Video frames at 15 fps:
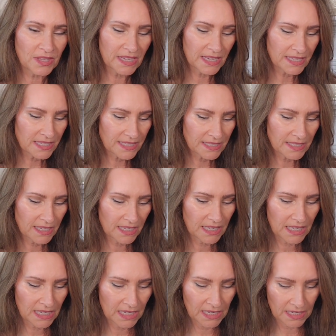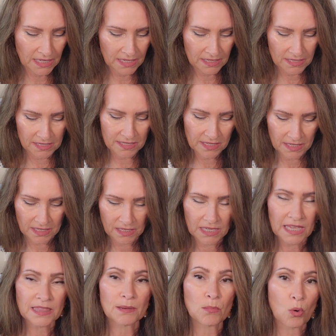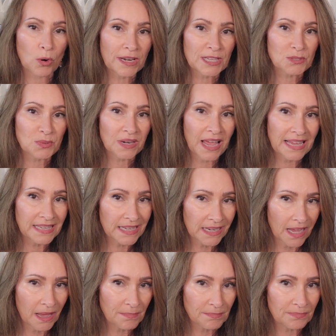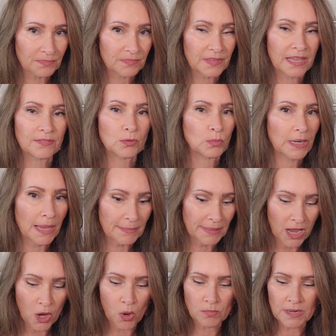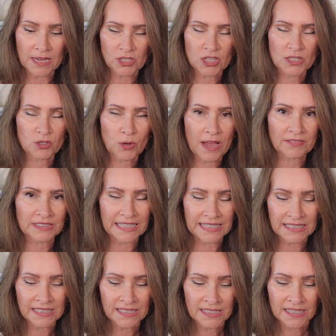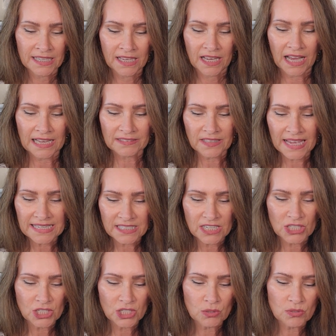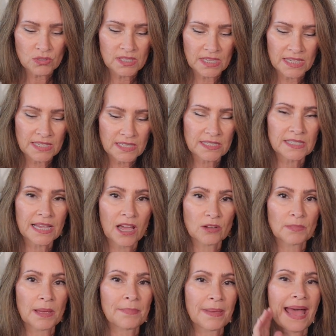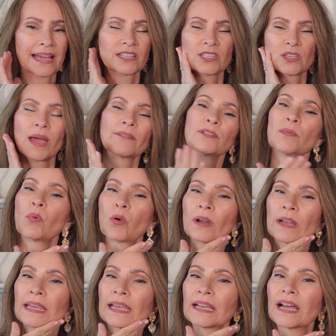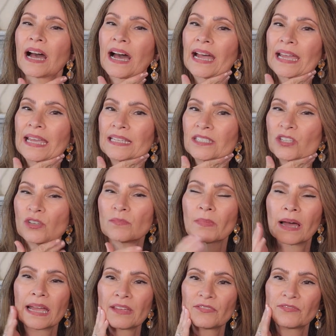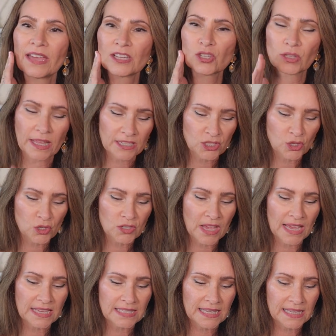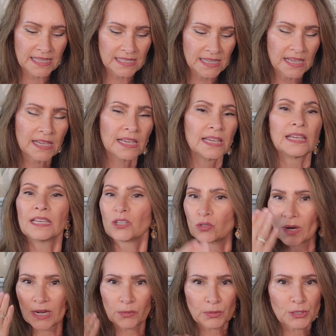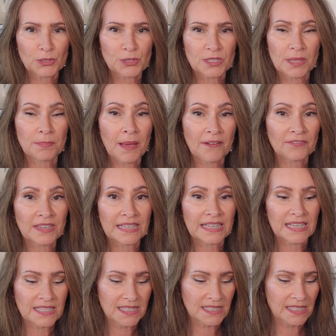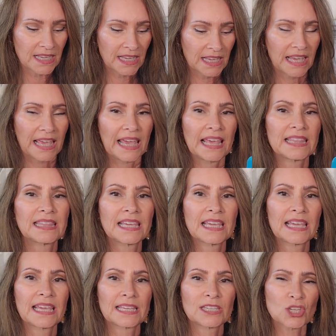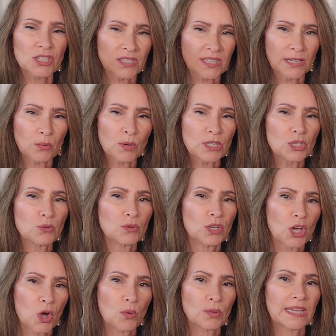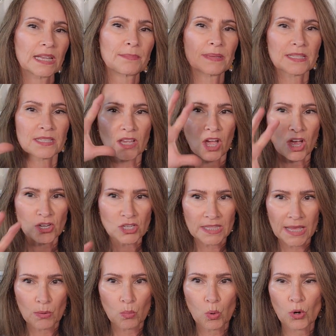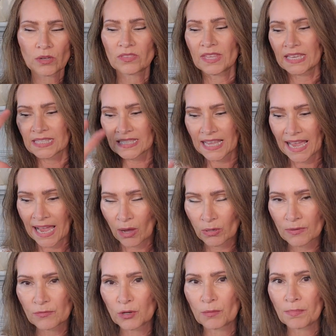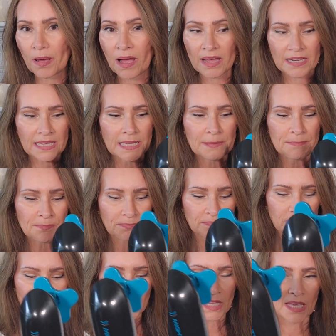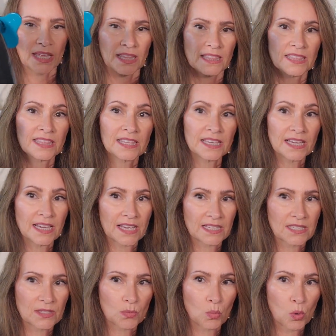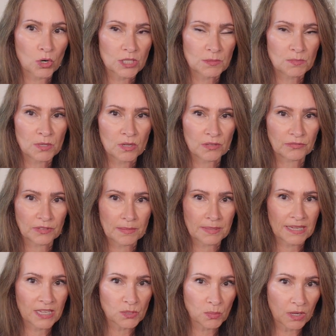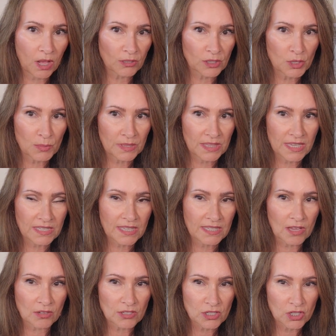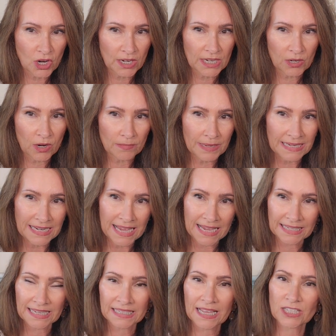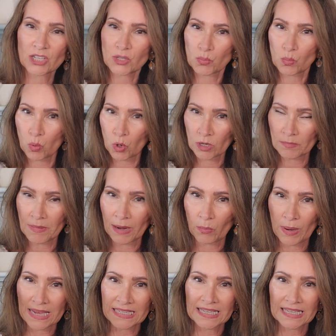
this is in the mornings when I get up, even when I'm at home, not just traveling, I like to use this down my back. So every morning I do my facial exercises, try to reduce the puffiness, and then just like when you go get a massage and they work things out of your body, this works beautifully because what I'll do with this is I'll start here on my neck and I just work my way